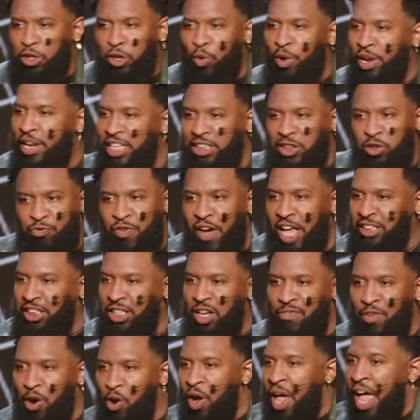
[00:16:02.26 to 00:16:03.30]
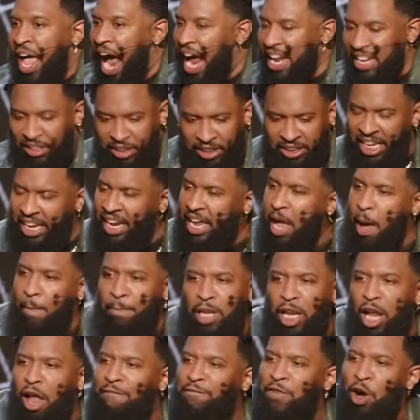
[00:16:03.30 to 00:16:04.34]
during his festival and to see him
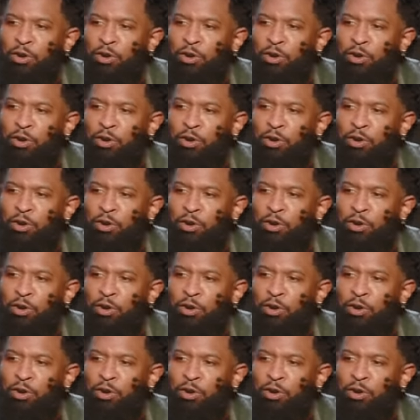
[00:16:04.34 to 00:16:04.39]
love